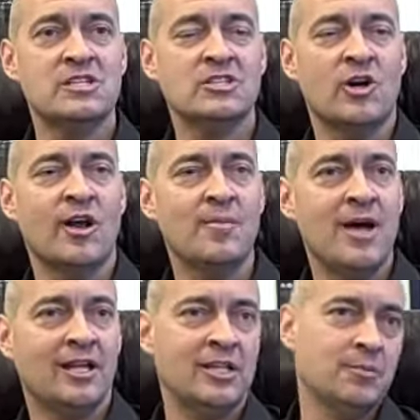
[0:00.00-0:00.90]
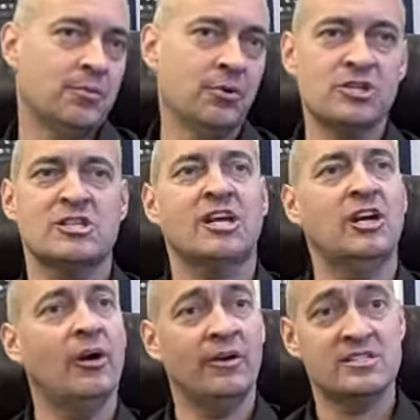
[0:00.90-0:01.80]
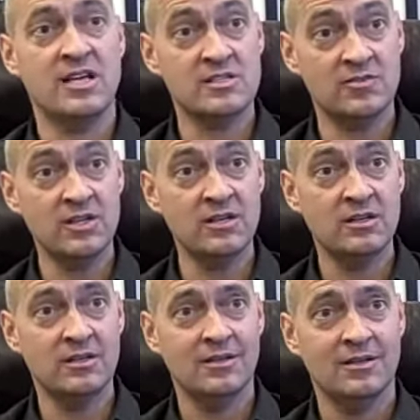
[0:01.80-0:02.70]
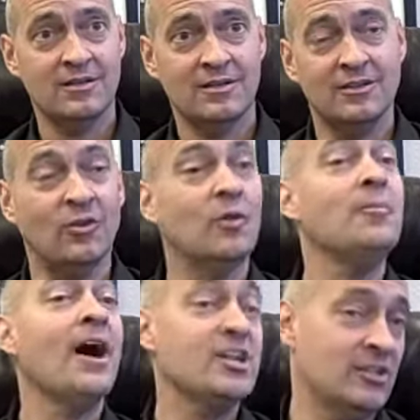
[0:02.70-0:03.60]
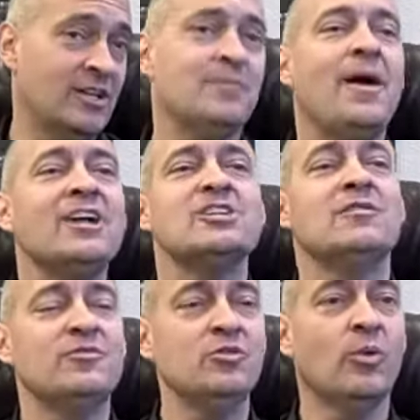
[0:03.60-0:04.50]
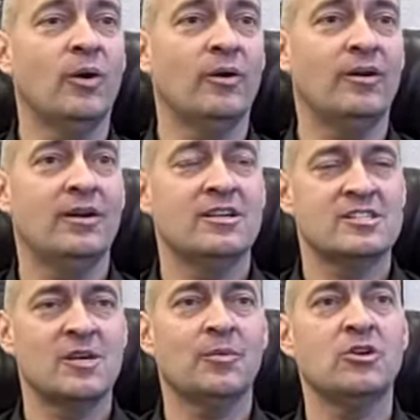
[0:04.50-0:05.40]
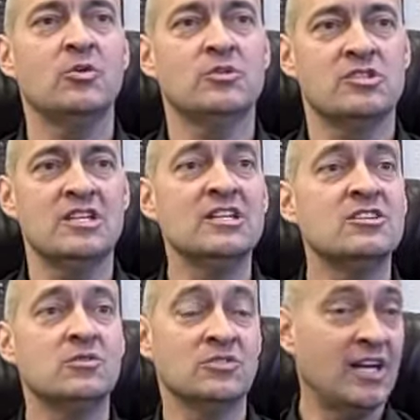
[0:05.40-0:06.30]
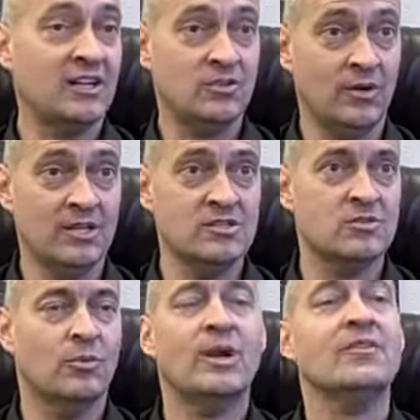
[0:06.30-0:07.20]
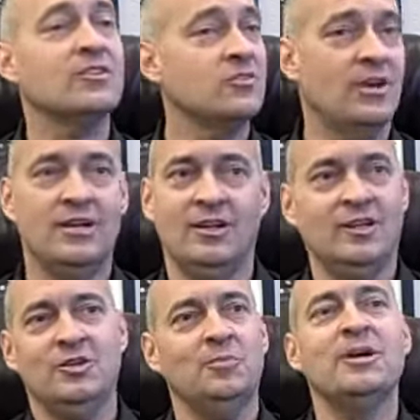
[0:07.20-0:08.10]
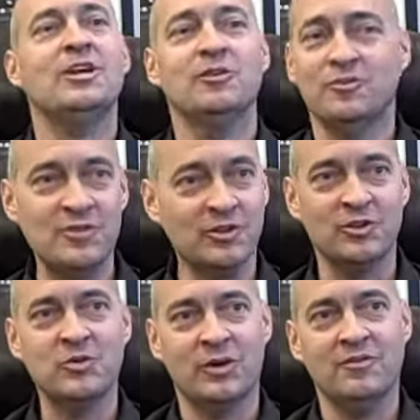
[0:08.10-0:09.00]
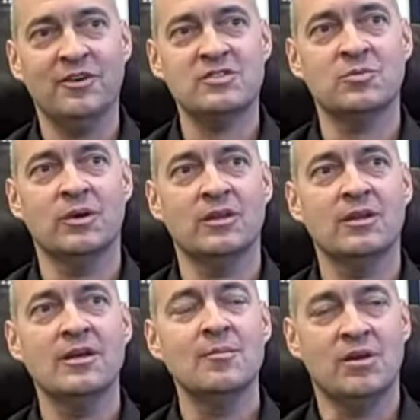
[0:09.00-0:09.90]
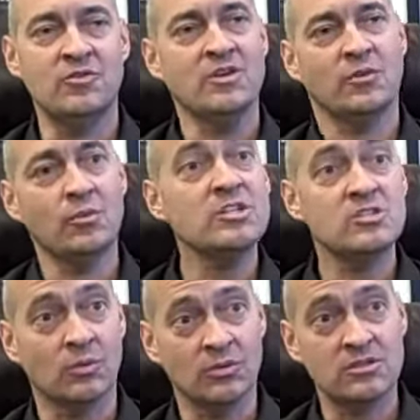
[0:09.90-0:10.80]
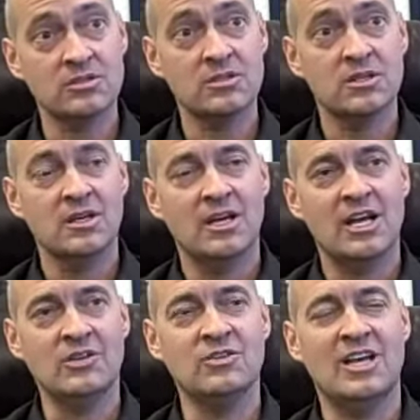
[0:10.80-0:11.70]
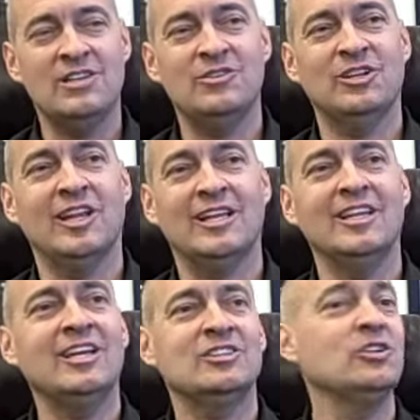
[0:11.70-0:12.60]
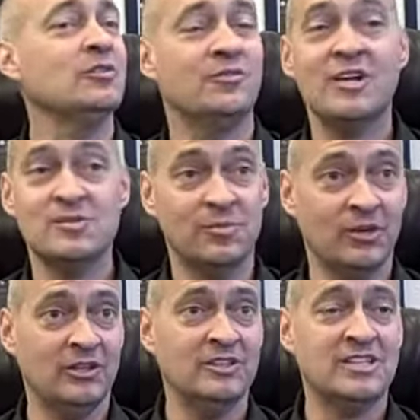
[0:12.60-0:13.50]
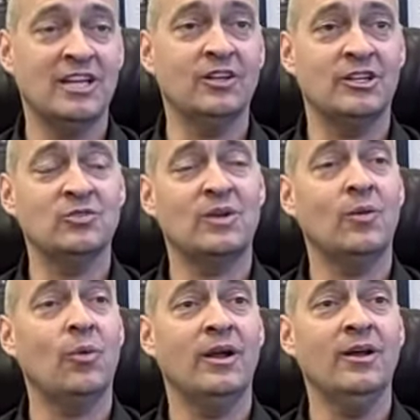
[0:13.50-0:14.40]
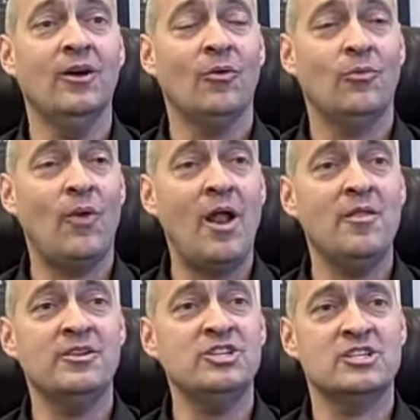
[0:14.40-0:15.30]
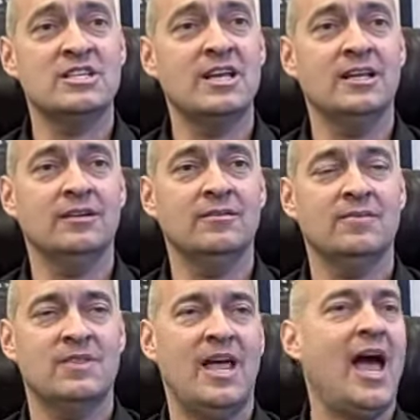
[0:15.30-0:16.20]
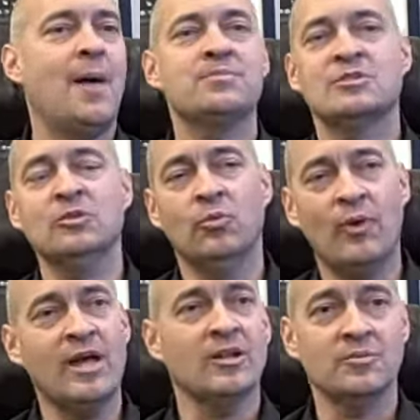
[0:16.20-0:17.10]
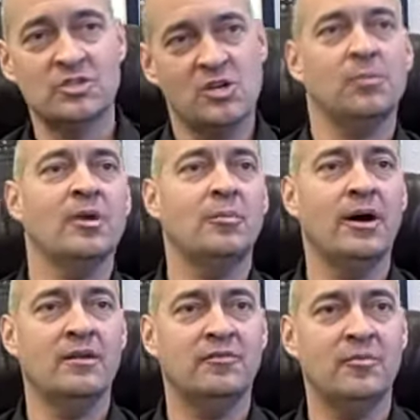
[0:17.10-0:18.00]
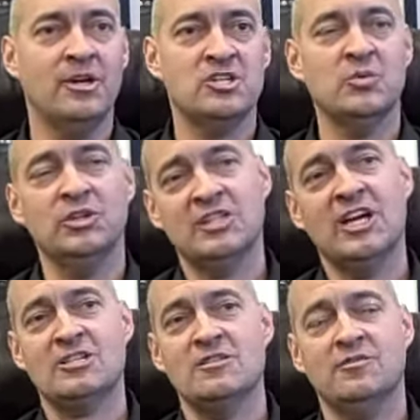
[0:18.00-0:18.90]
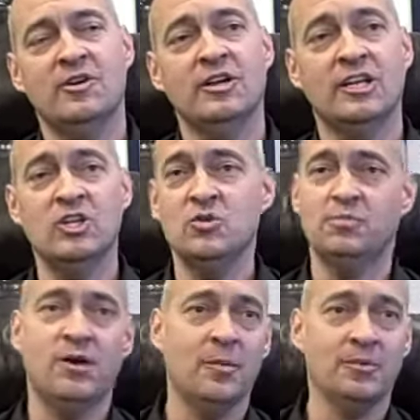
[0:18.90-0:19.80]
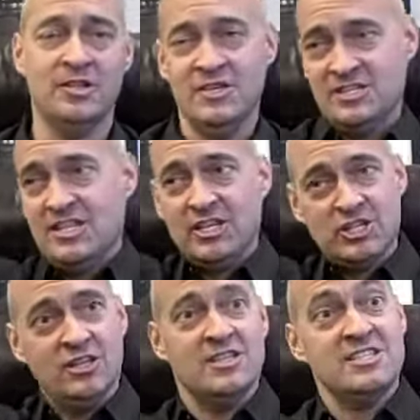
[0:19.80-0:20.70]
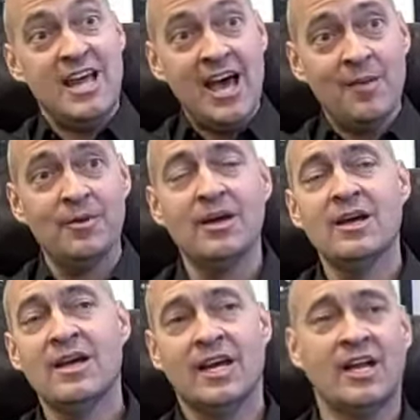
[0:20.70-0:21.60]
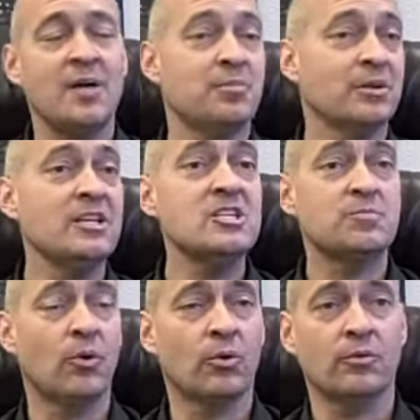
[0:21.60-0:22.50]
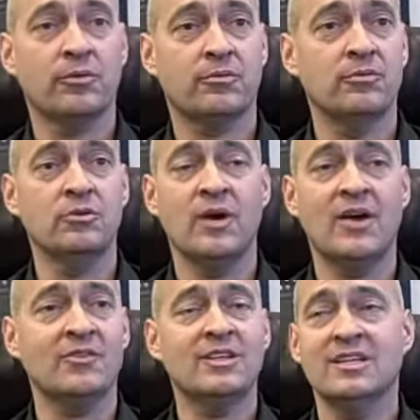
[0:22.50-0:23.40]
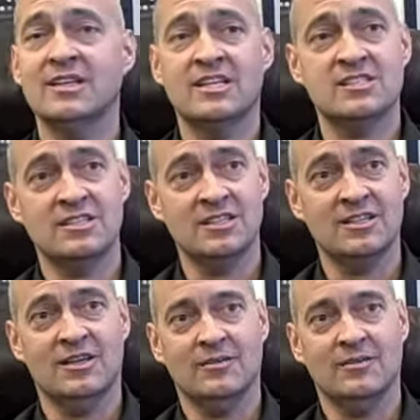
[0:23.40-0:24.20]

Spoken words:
things automatically push like an RSS feed. Imagine if you are someone who is into tech trends or whatever trending, you'll pick your field you want to futz with. But if you have a resource and you could link it to your Facebook and you say, hey, look, here's what I want. Rather than just getting absolute random stumble upon information, which is occasionally fun, can you publish in this section, this tab, can I please portal through everything that's in